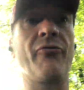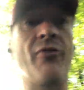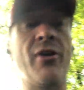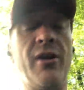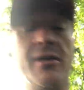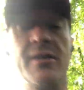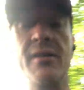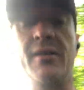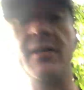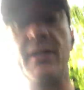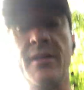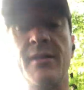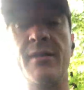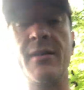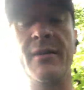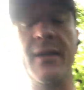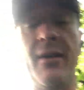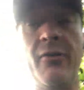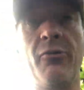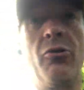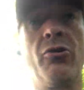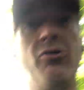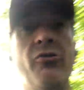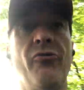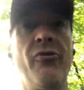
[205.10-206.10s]
races and
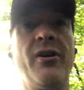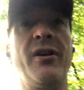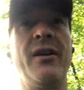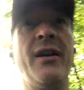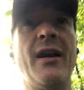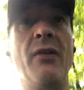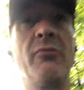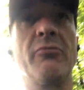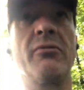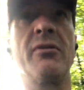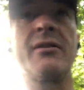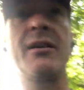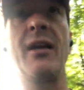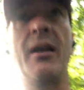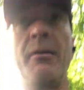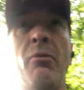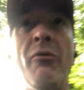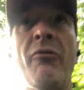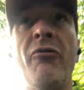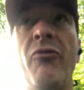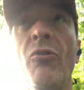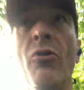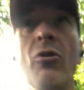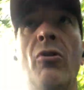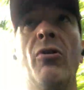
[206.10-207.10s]
they're already out the day
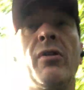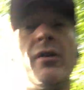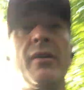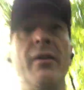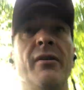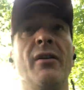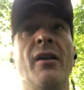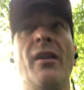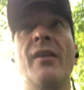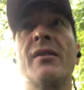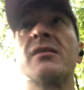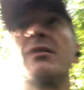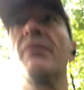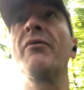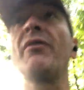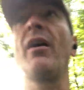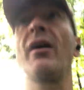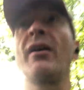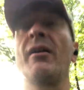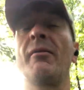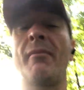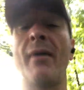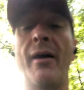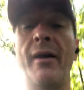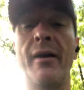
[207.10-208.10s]
before, the likes of
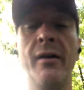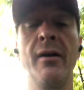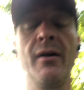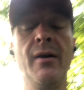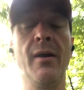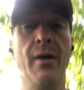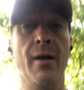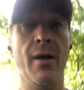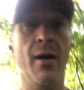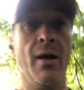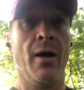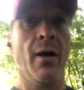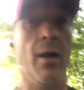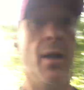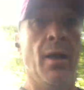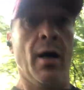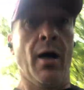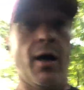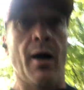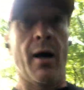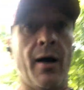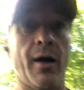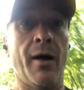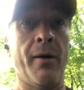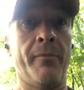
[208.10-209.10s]
Ironman.
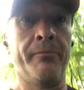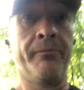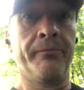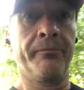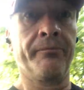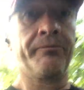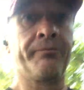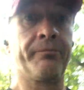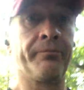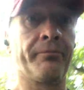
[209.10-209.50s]
So